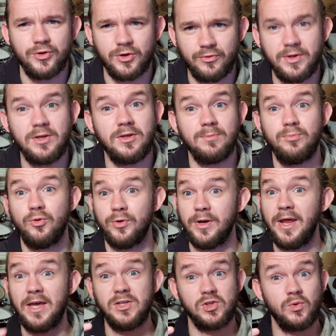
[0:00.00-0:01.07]
The green
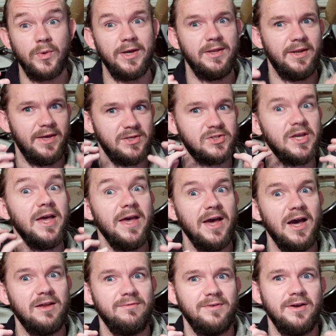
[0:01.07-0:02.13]
component is quite nice
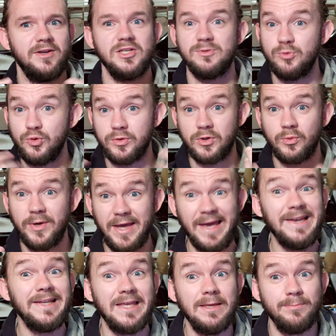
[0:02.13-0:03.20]
and very smooth and quite
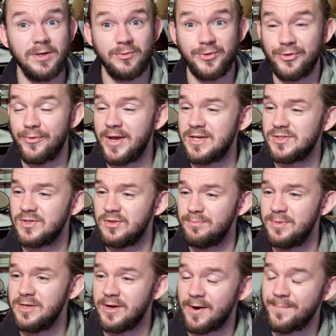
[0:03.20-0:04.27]
in keeping with the rest of the
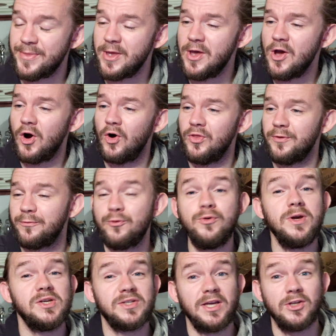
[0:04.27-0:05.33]
beer. On the
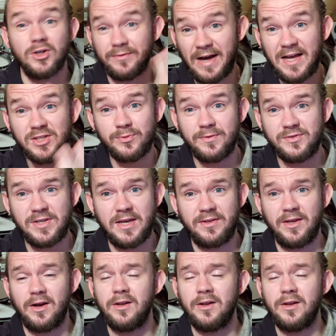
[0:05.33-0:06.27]
fruity side of it, as we've said